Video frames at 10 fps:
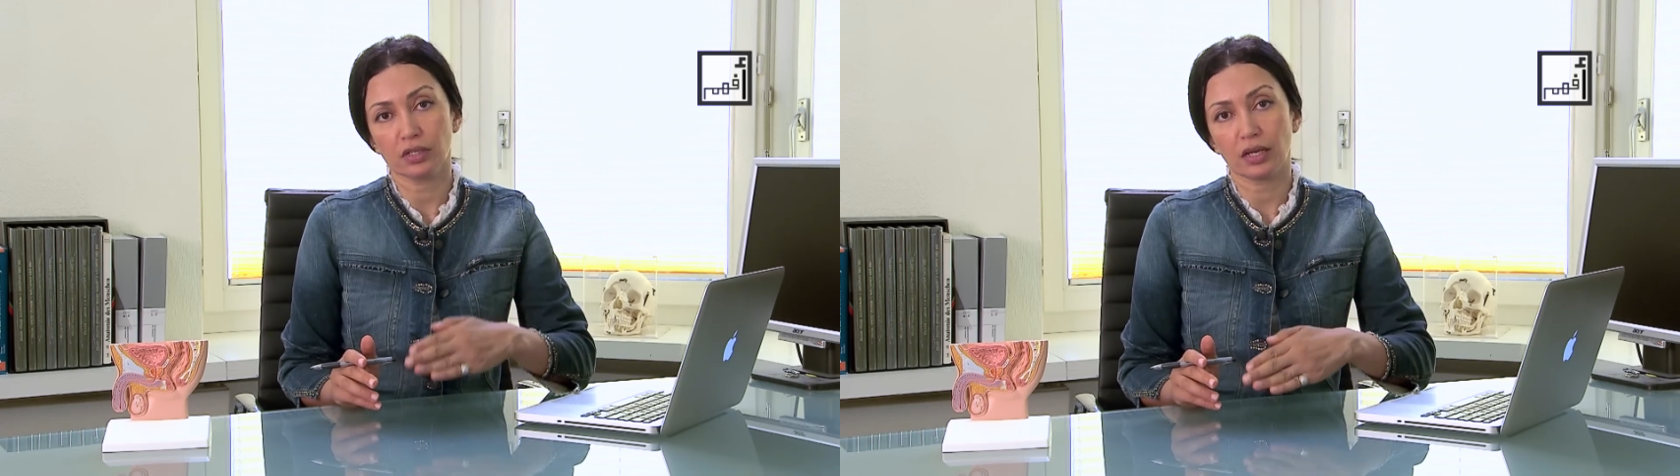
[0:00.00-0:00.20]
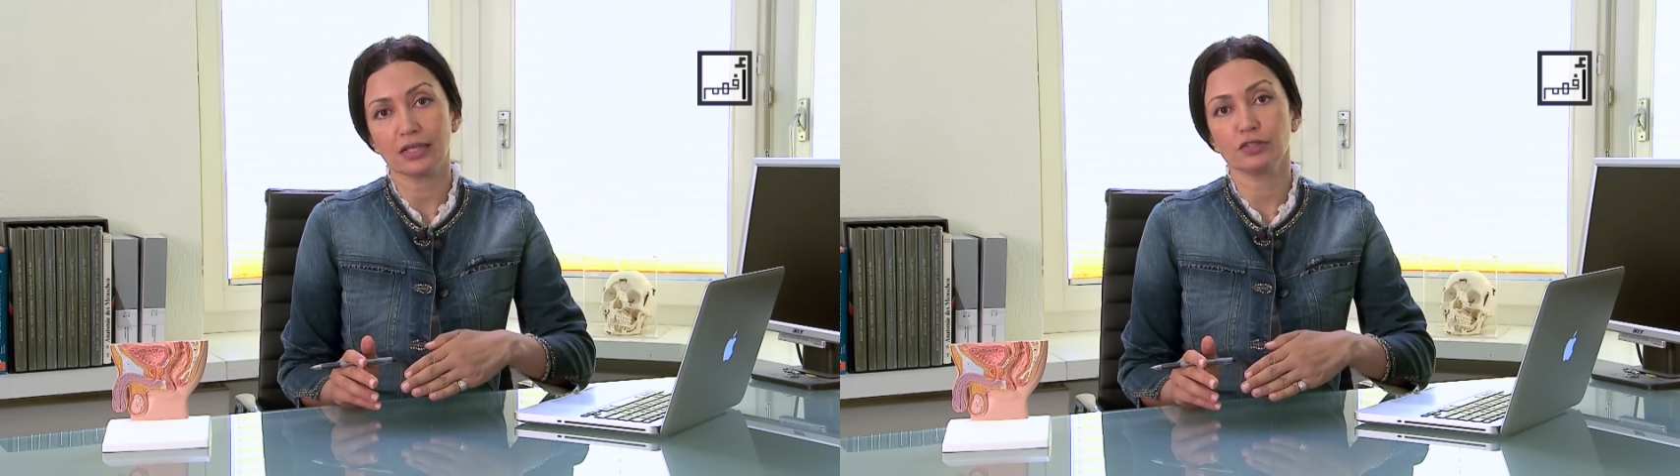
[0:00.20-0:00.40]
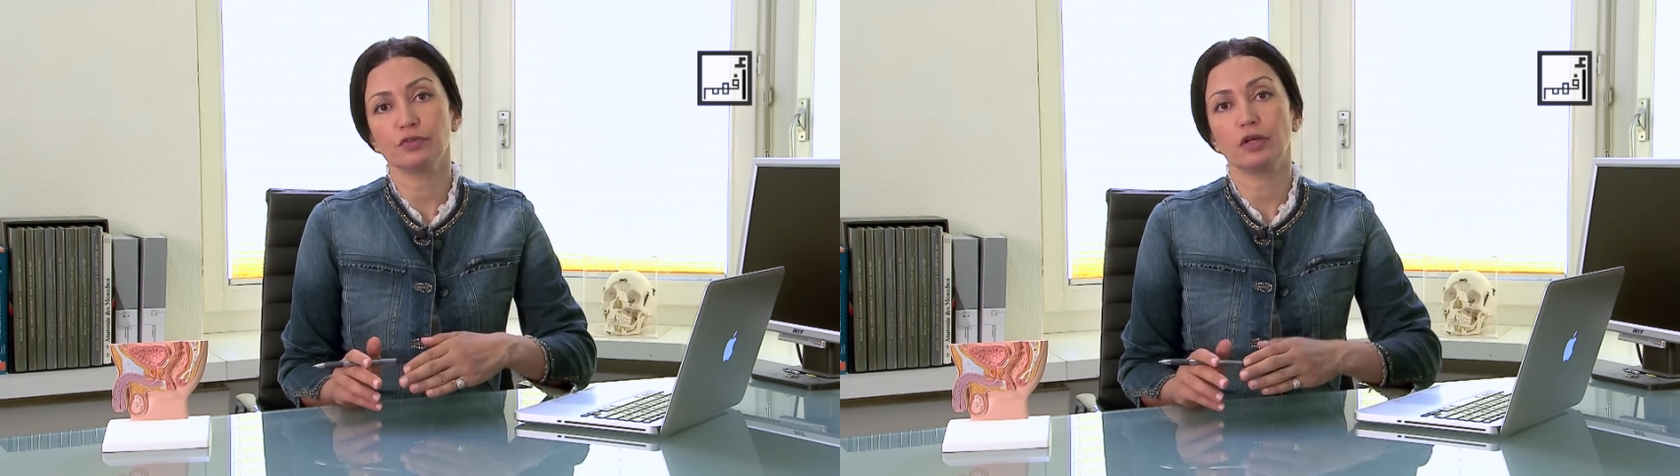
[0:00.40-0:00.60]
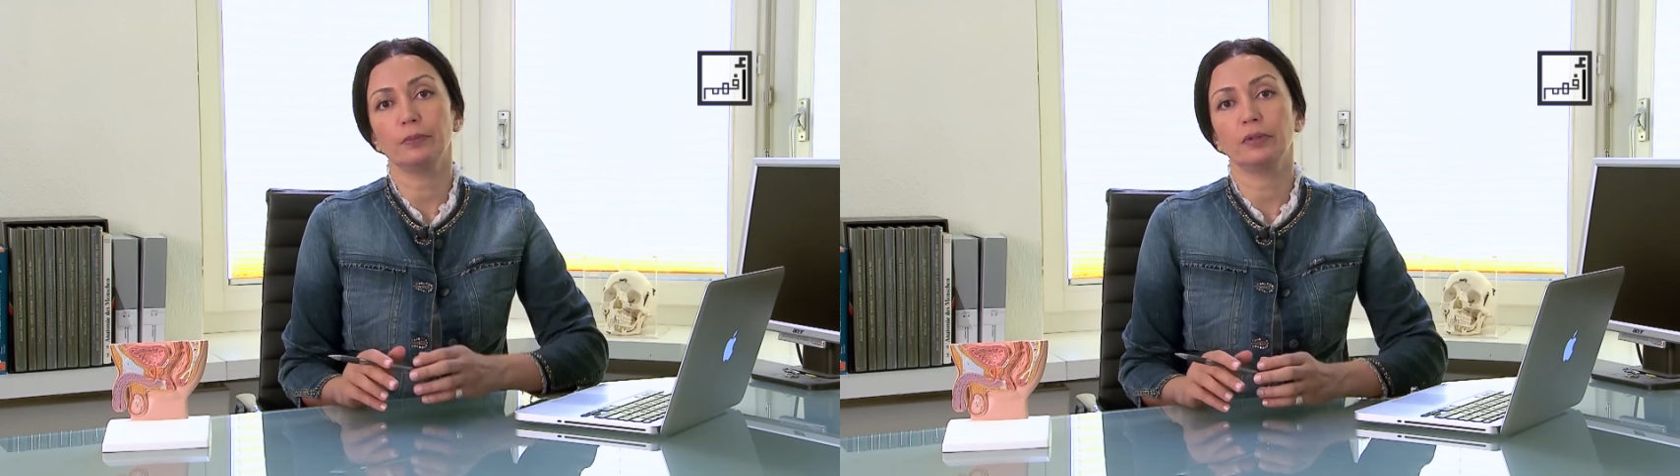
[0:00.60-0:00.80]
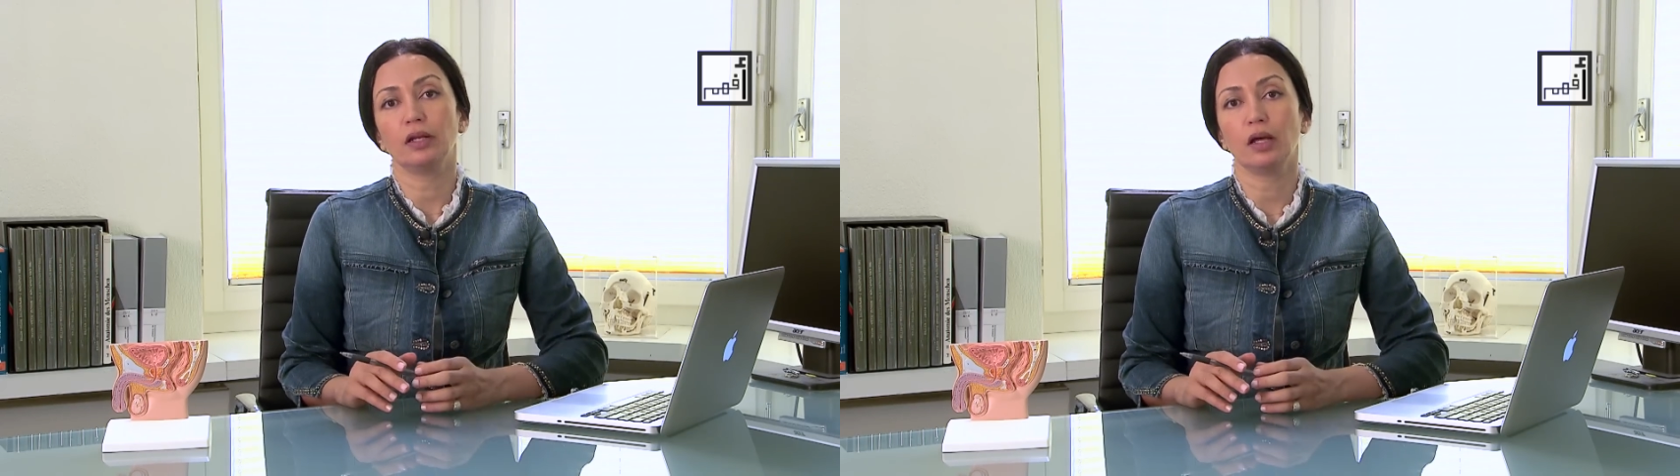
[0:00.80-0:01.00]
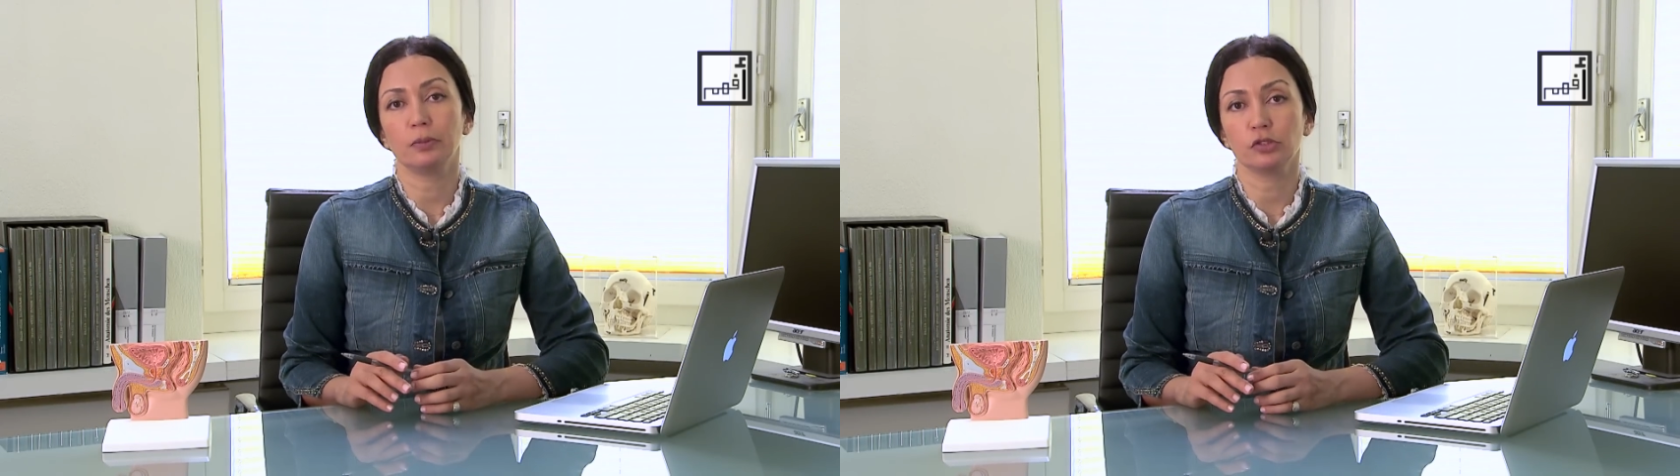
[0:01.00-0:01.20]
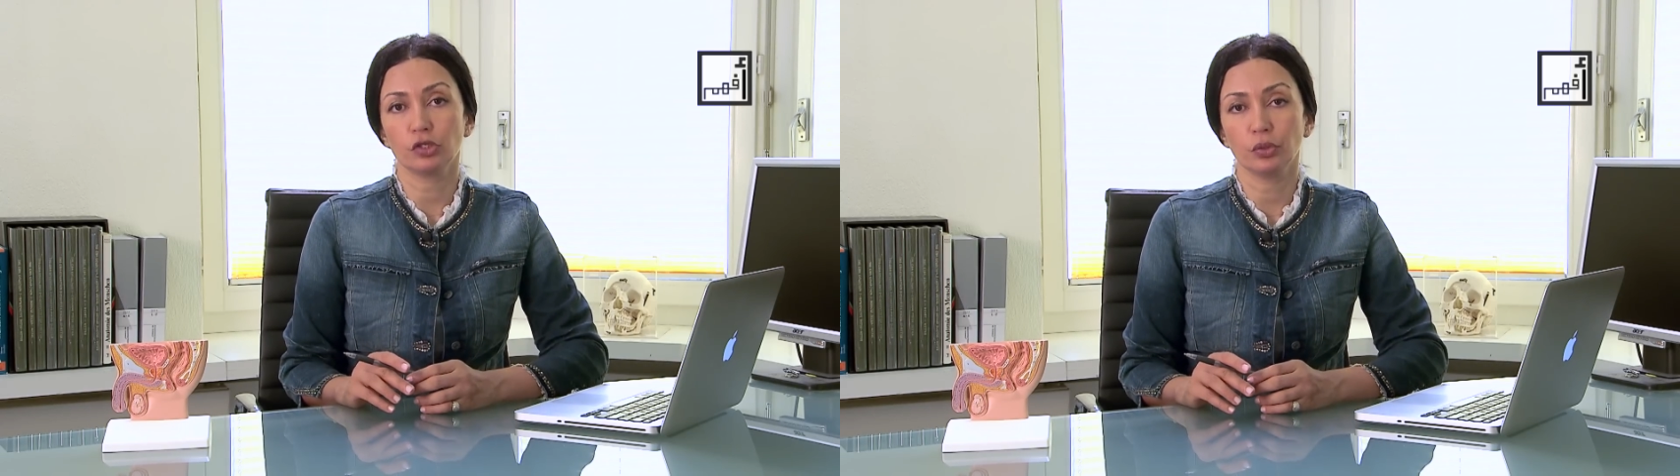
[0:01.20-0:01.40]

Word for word: In such cases, erection